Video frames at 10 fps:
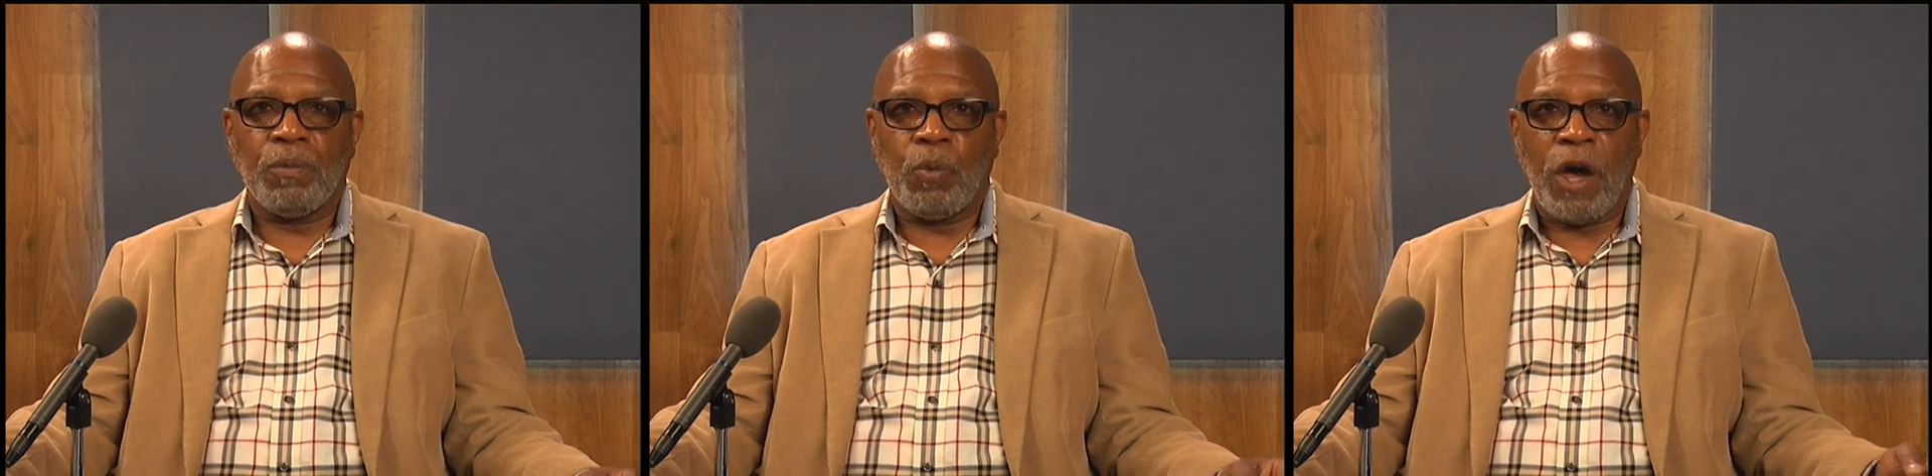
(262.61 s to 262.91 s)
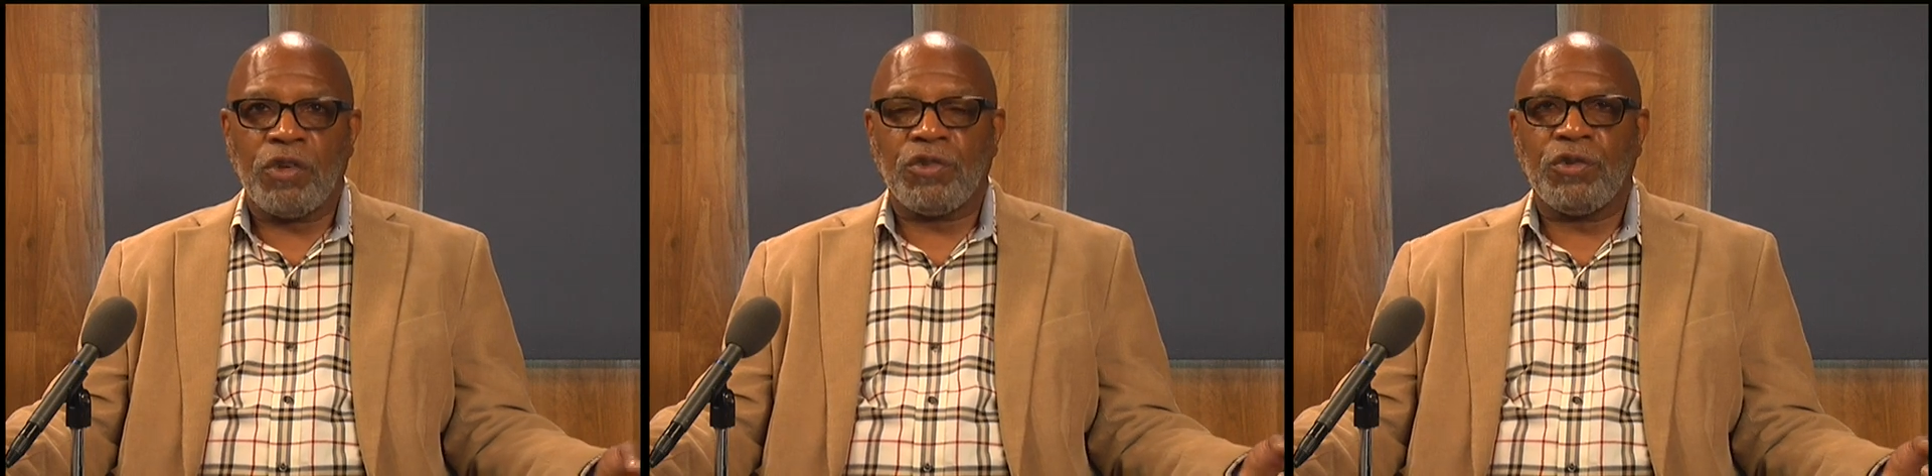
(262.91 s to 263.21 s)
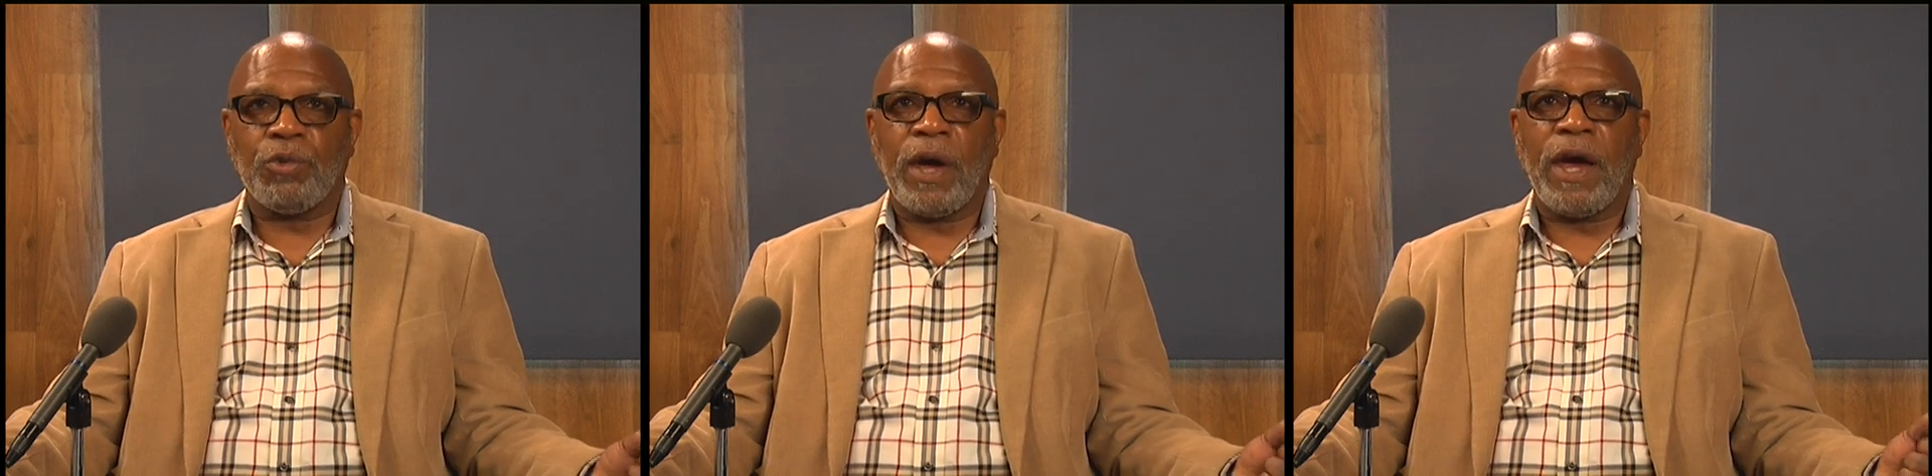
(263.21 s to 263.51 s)
Washer
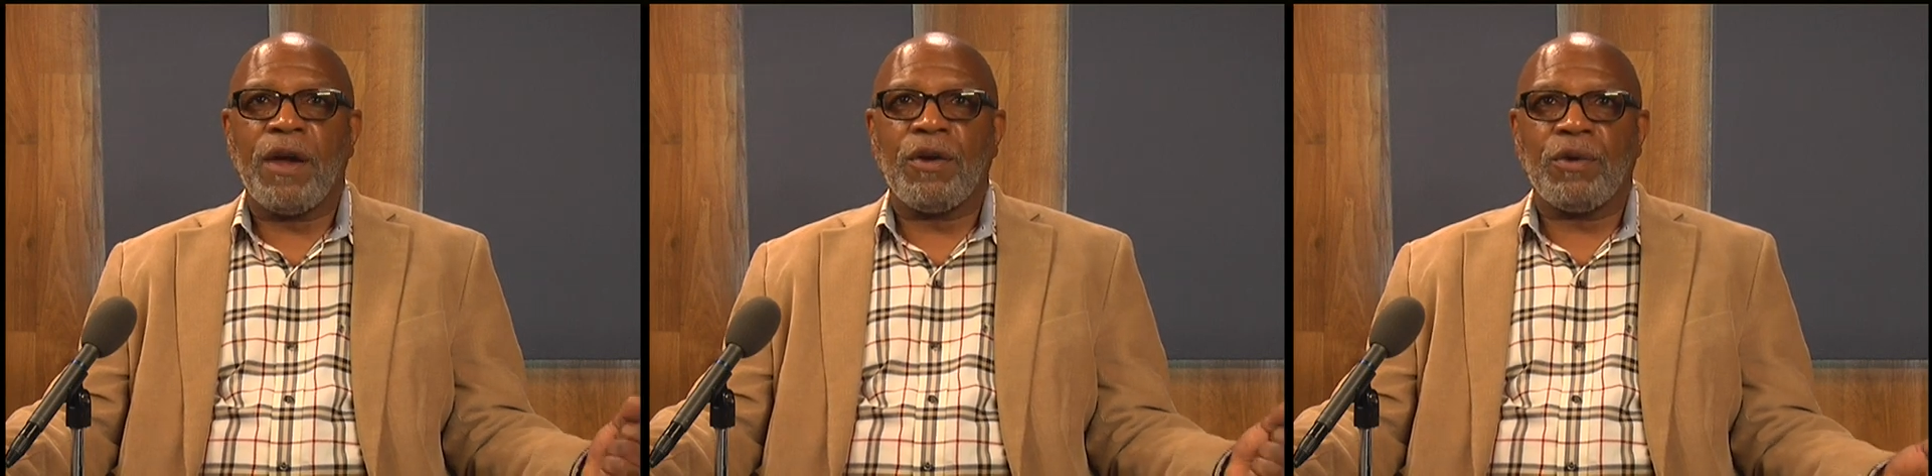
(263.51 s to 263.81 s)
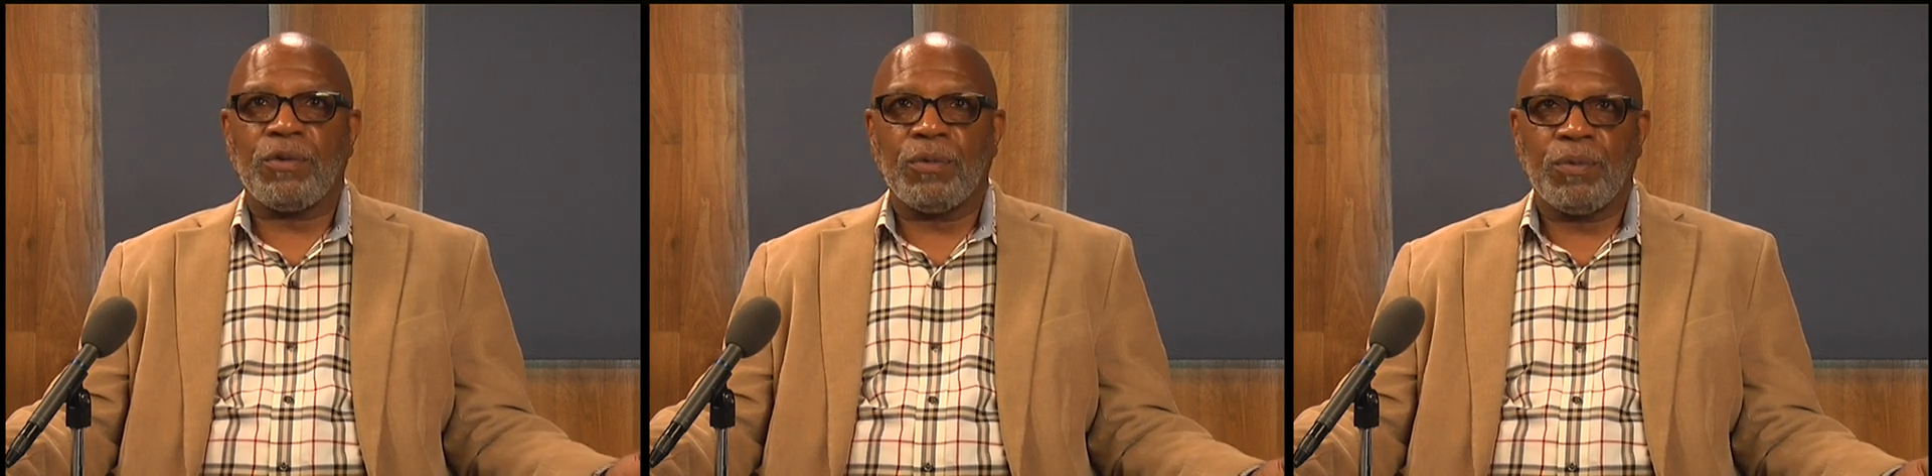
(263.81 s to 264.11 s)
and dryer,